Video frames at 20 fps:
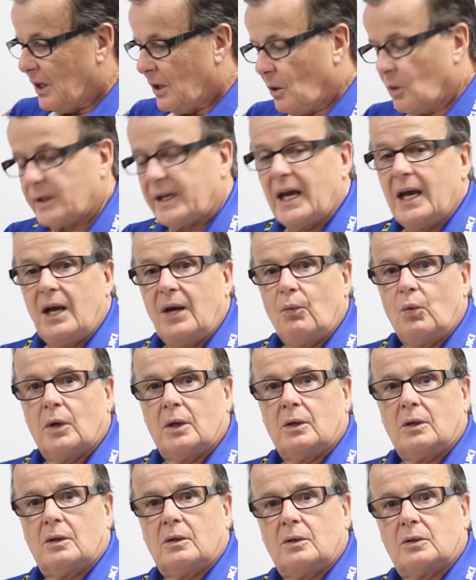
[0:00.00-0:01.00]
Okay,
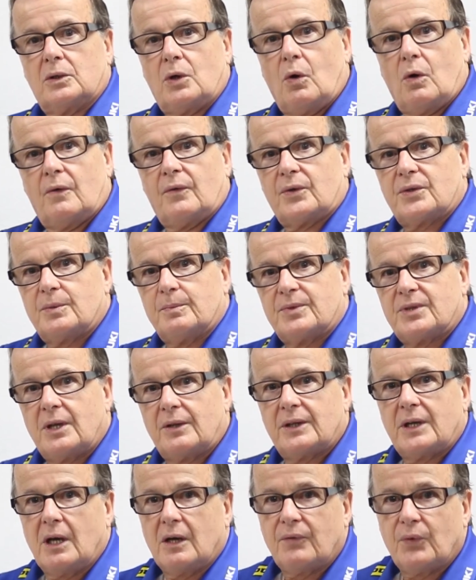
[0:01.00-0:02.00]
we'll go over some
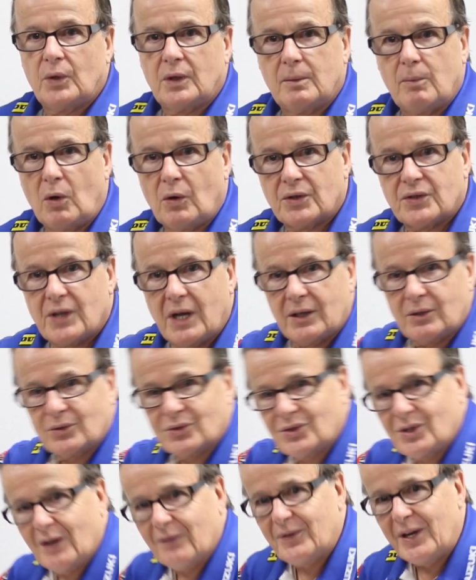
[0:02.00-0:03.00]
Southern California motorcycle
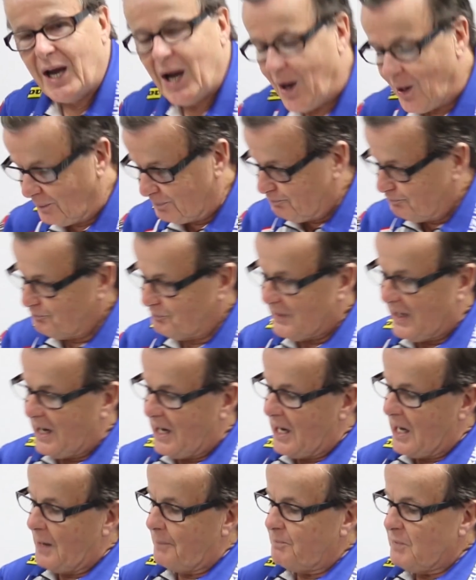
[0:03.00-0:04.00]
stuff now.
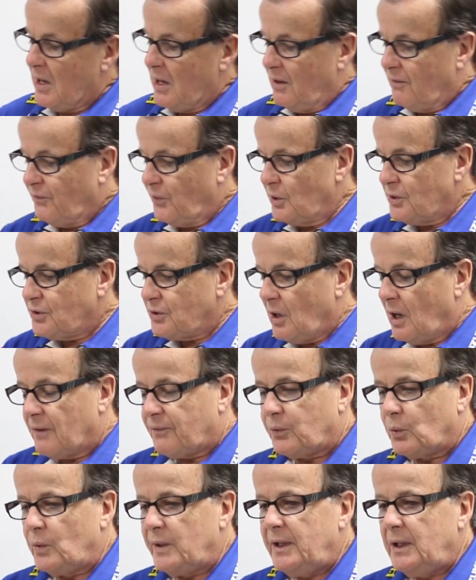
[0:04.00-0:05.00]
First
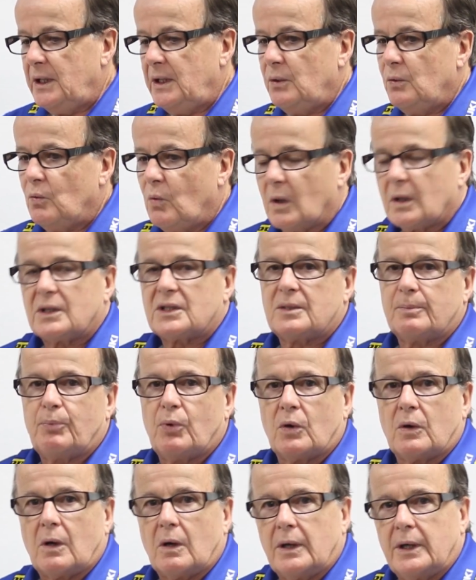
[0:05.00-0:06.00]
off, we want to
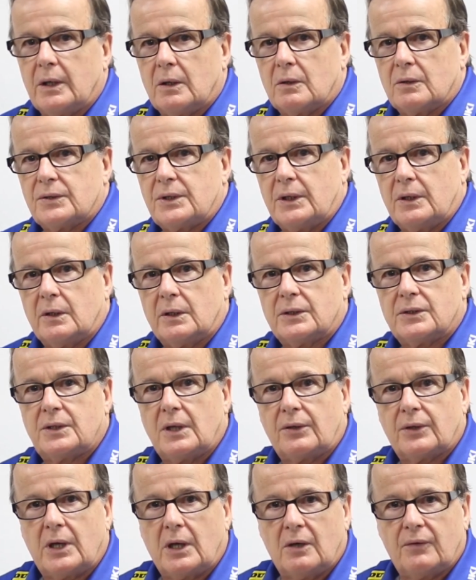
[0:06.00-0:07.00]
support our heroes here at
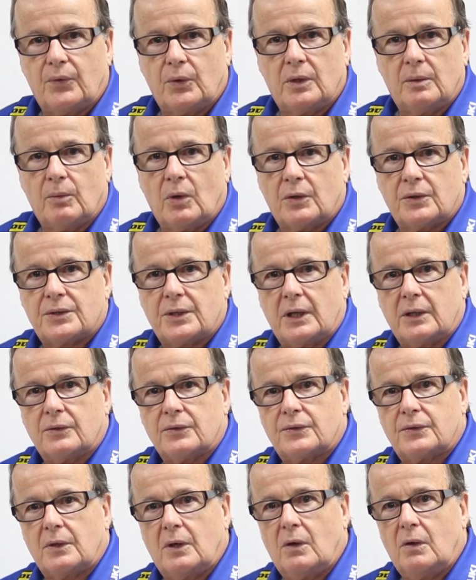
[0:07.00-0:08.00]
Southern California Motorcycle.
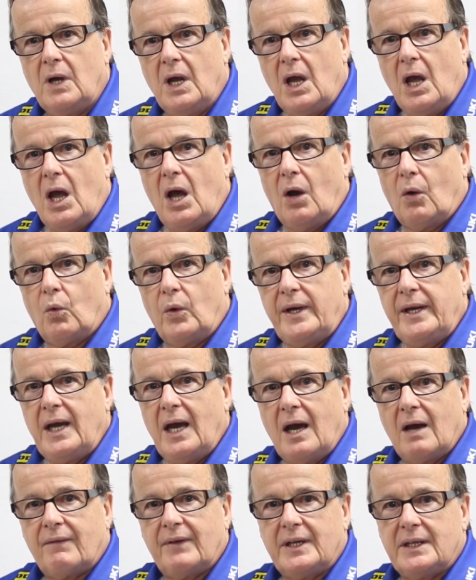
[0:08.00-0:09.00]
So we
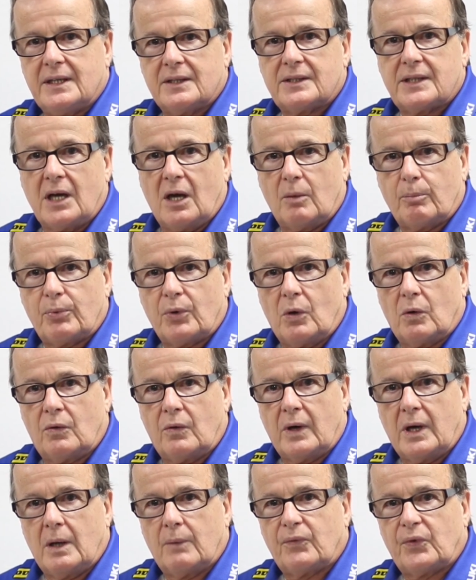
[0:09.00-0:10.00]
have a discount
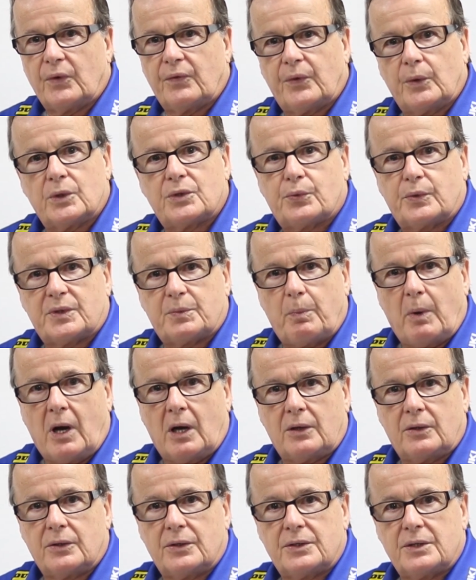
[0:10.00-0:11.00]
program for first
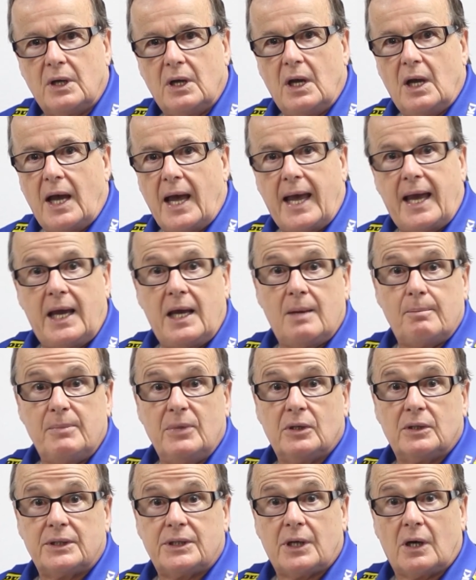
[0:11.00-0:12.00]
responders and
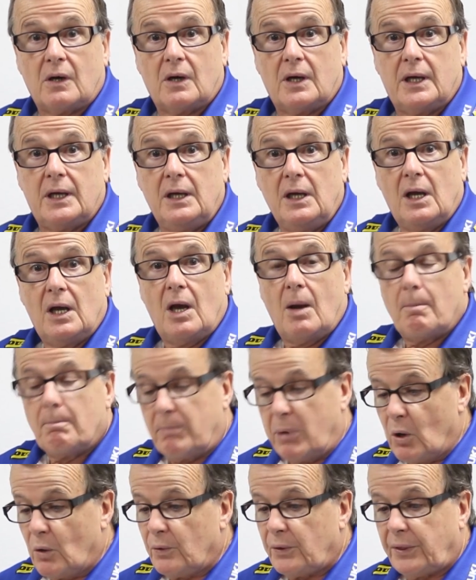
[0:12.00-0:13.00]
military,
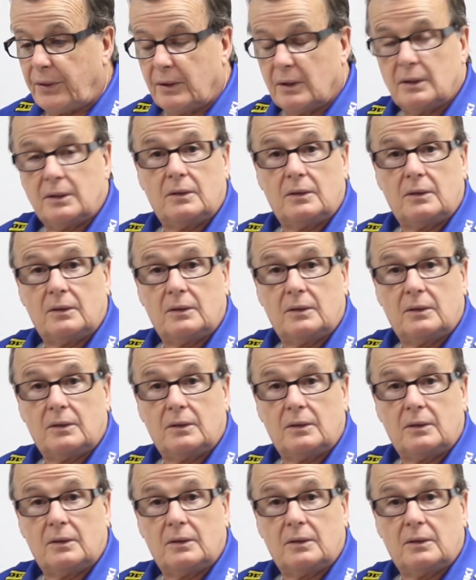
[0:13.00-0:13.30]
both